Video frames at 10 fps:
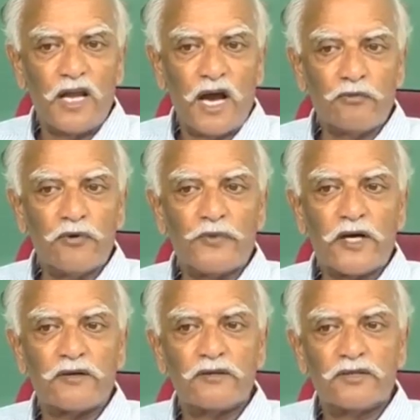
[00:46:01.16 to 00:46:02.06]

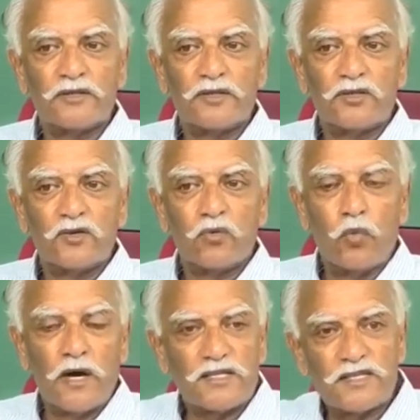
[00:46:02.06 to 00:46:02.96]
However,
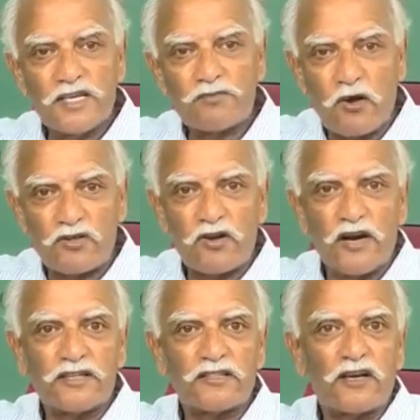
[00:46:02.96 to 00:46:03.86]
once these
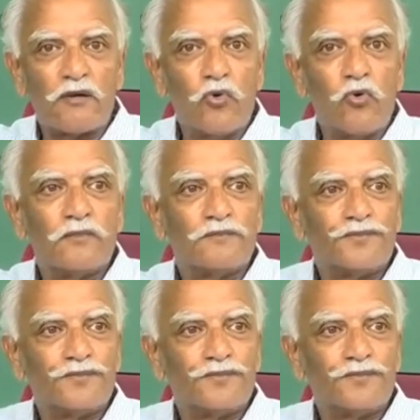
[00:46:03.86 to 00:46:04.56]
postulates are removed,